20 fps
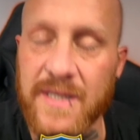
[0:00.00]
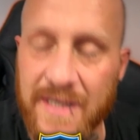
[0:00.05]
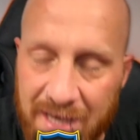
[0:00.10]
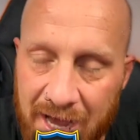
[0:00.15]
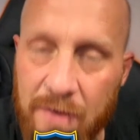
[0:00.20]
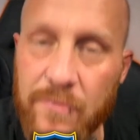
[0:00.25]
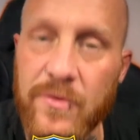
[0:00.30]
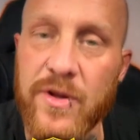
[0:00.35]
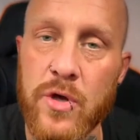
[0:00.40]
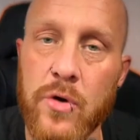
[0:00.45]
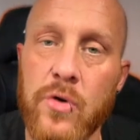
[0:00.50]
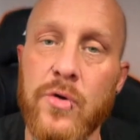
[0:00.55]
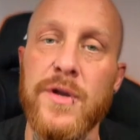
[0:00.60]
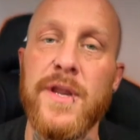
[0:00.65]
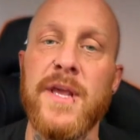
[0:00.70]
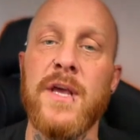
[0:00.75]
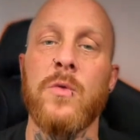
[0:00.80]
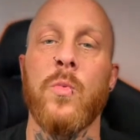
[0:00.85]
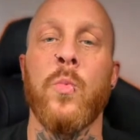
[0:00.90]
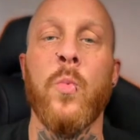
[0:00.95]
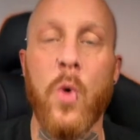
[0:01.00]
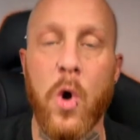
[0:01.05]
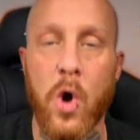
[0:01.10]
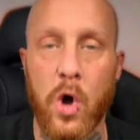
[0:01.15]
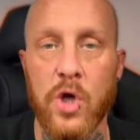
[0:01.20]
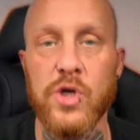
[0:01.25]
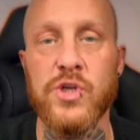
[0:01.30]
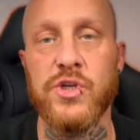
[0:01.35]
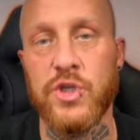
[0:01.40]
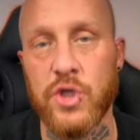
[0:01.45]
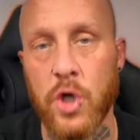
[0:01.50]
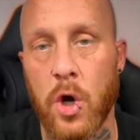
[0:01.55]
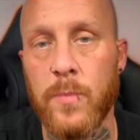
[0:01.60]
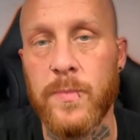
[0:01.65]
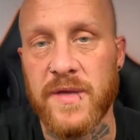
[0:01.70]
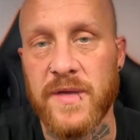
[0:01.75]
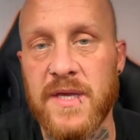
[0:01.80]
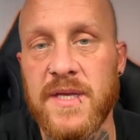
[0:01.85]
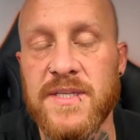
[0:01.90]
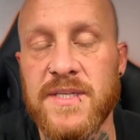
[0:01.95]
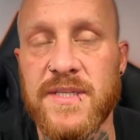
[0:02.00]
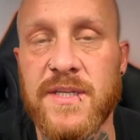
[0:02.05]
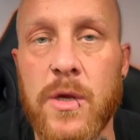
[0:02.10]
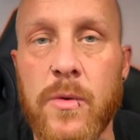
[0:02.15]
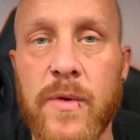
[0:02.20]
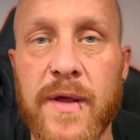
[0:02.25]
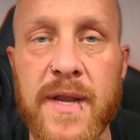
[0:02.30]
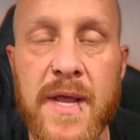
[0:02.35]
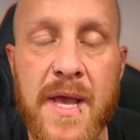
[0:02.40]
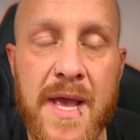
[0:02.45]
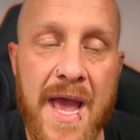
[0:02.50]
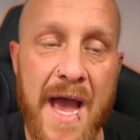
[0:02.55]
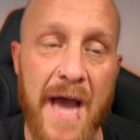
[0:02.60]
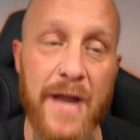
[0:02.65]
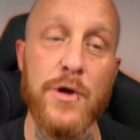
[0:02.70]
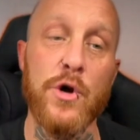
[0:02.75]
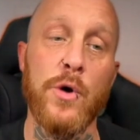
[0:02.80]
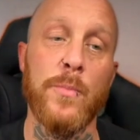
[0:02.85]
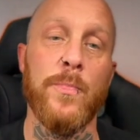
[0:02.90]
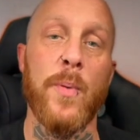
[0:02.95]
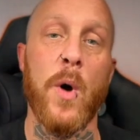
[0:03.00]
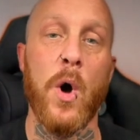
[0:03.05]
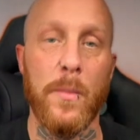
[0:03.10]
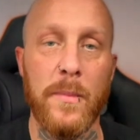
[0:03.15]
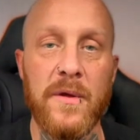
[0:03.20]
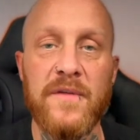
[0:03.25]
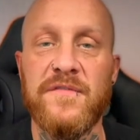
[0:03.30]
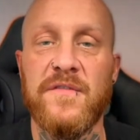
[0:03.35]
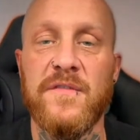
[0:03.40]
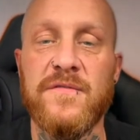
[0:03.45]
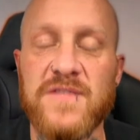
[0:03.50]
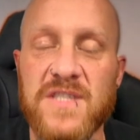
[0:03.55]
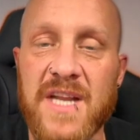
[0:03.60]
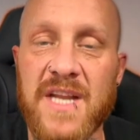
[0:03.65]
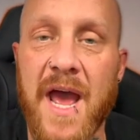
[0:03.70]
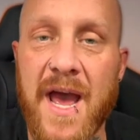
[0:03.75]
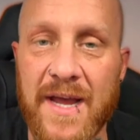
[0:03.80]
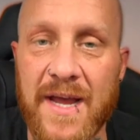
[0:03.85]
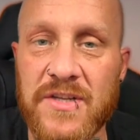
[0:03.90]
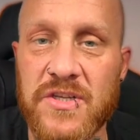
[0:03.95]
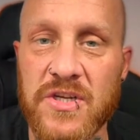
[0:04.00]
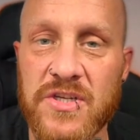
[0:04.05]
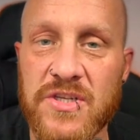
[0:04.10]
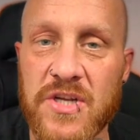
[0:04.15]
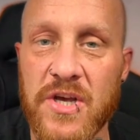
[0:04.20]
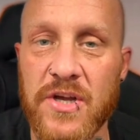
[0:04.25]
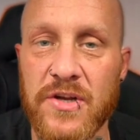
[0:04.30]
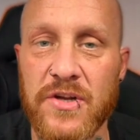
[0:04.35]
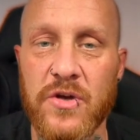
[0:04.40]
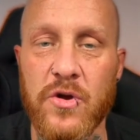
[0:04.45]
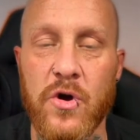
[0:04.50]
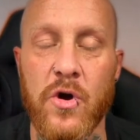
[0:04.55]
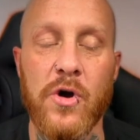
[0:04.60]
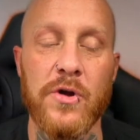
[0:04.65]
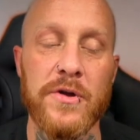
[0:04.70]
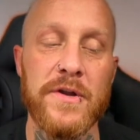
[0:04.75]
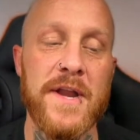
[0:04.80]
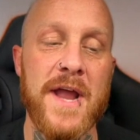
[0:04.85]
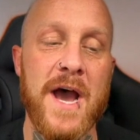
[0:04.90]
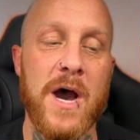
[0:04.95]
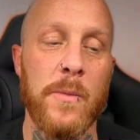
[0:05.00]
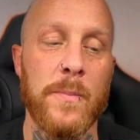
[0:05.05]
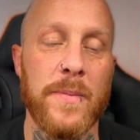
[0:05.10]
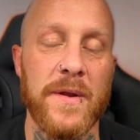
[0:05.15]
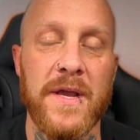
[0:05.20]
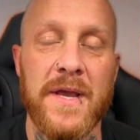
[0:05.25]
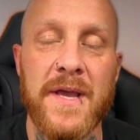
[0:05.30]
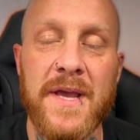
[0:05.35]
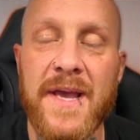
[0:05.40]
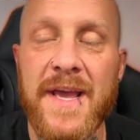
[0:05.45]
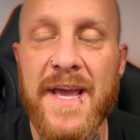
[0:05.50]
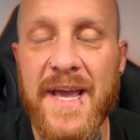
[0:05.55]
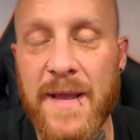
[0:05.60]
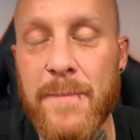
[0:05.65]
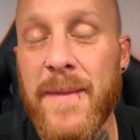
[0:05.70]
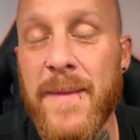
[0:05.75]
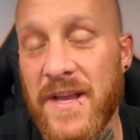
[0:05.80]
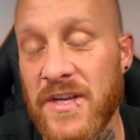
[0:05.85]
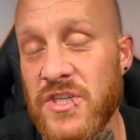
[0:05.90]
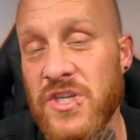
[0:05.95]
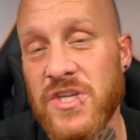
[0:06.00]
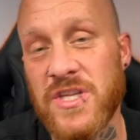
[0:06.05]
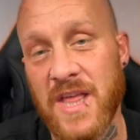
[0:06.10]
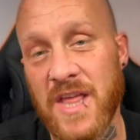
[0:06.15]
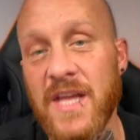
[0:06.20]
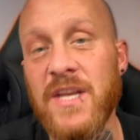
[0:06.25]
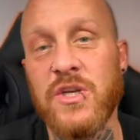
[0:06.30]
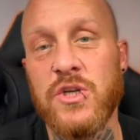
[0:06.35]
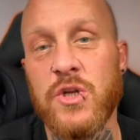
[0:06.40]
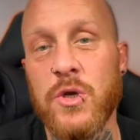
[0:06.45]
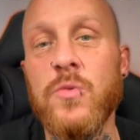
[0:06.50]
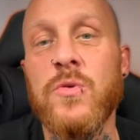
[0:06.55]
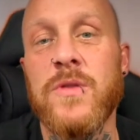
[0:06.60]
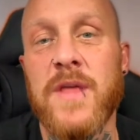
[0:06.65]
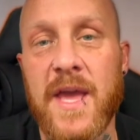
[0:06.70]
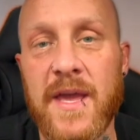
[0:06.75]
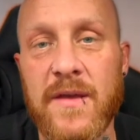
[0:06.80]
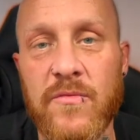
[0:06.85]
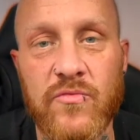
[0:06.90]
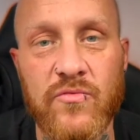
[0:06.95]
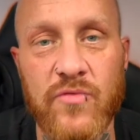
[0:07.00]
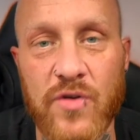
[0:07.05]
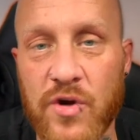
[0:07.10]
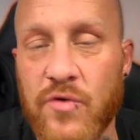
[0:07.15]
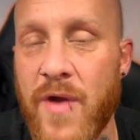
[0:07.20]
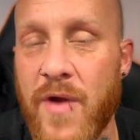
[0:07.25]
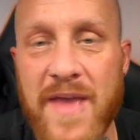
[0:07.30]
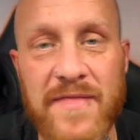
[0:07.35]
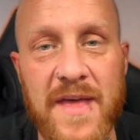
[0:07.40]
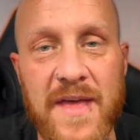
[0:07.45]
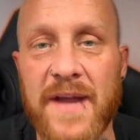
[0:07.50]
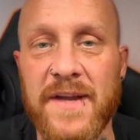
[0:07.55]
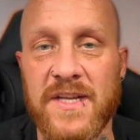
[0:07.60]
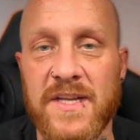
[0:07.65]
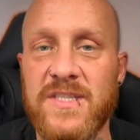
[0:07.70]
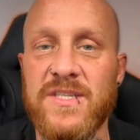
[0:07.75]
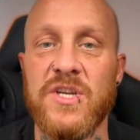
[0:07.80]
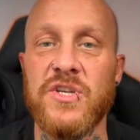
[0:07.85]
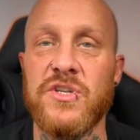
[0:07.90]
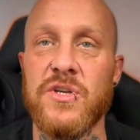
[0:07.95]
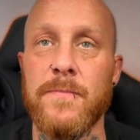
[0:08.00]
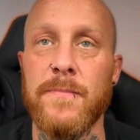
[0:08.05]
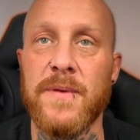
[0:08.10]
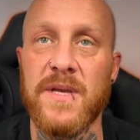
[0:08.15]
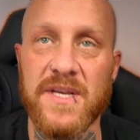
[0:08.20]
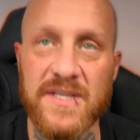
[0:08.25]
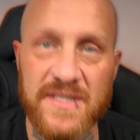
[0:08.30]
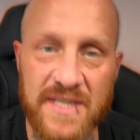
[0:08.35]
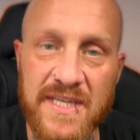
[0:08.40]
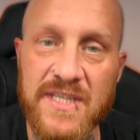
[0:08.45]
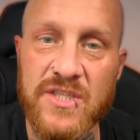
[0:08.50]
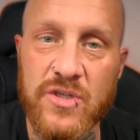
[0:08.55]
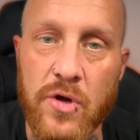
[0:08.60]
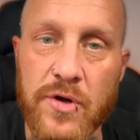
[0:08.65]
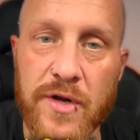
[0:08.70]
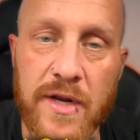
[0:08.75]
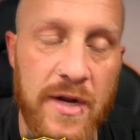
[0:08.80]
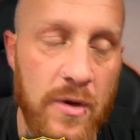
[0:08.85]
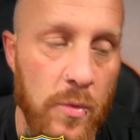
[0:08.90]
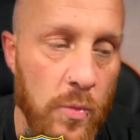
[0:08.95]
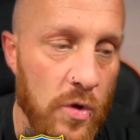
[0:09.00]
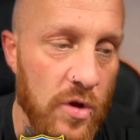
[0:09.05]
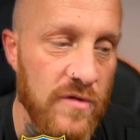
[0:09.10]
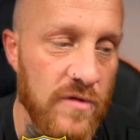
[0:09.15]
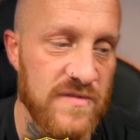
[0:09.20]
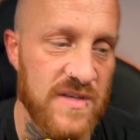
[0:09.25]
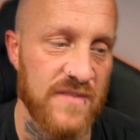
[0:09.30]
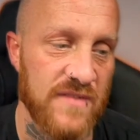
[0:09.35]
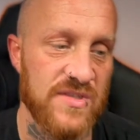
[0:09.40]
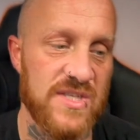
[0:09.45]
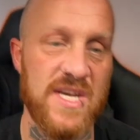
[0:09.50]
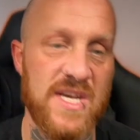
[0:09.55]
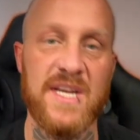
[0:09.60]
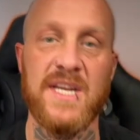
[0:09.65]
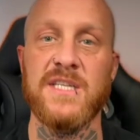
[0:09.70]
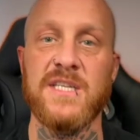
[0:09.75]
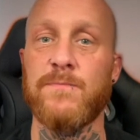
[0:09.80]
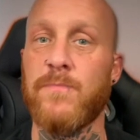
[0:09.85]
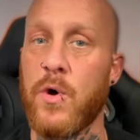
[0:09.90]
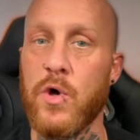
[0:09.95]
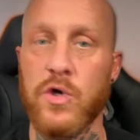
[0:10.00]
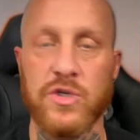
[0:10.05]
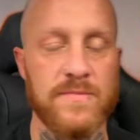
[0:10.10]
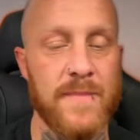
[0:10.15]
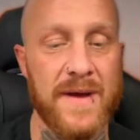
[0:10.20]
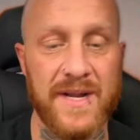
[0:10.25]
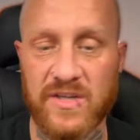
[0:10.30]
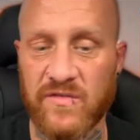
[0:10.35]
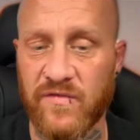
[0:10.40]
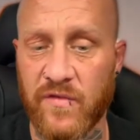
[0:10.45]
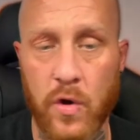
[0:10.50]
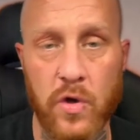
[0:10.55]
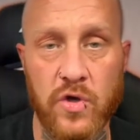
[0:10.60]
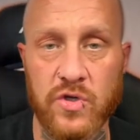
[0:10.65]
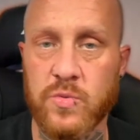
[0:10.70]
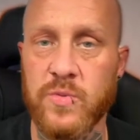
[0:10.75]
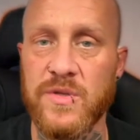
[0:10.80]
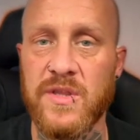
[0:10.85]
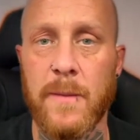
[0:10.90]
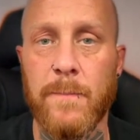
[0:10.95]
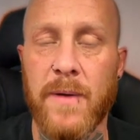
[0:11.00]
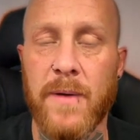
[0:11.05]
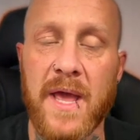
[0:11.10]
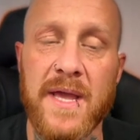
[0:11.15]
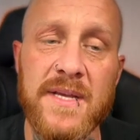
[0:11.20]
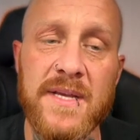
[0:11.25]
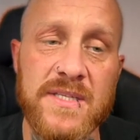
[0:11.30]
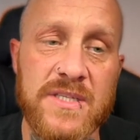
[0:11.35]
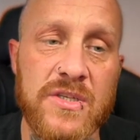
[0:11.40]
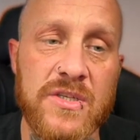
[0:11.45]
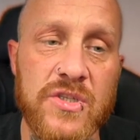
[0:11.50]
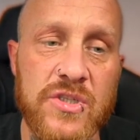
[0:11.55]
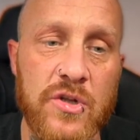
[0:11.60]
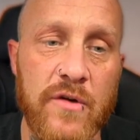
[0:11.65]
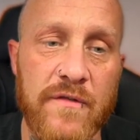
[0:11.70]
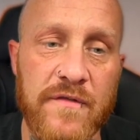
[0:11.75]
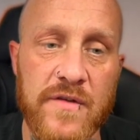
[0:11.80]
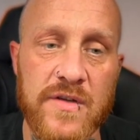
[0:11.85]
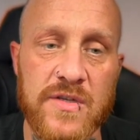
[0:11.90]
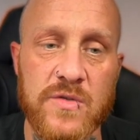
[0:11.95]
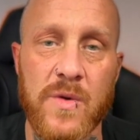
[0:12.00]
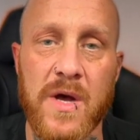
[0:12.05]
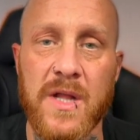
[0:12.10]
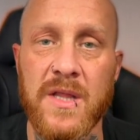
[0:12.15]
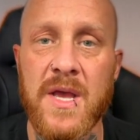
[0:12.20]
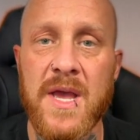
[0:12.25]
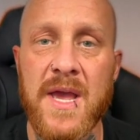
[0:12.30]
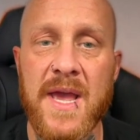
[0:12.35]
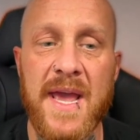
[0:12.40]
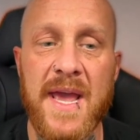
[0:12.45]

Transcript: Gary O'Neill. What a job he is doing. I know Bournemouth have started to turn a corner now, but it makes you think, do they regret that decision? Because he's gone in at Wolves. I've seen his post-match thoughts with the players and stuff as well.